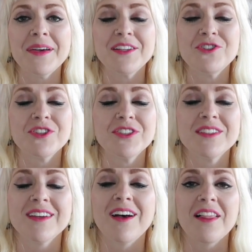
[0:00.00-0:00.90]
it's
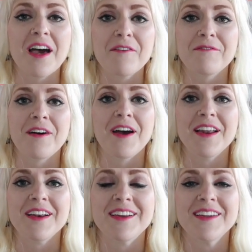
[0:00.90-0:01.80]
just a lot of
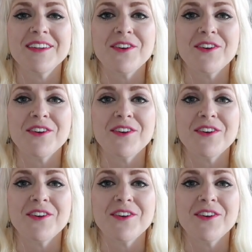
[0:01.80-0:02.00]
fun